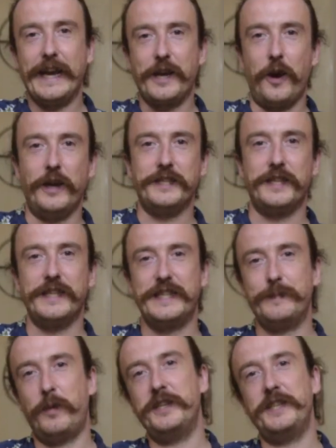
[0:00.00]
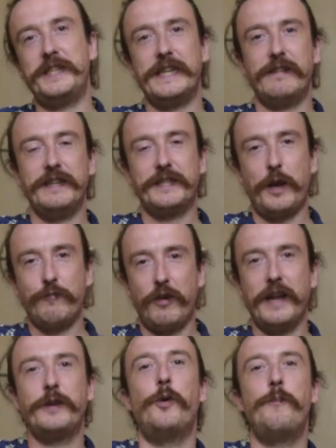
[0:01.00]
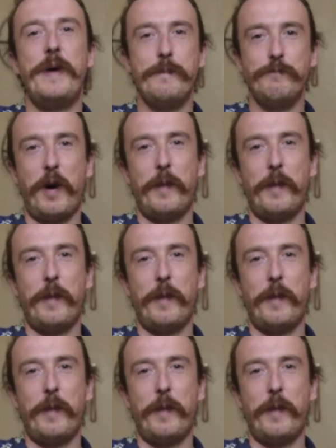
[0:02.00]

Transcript: guys, so this is my new series that I'm running called Pimp My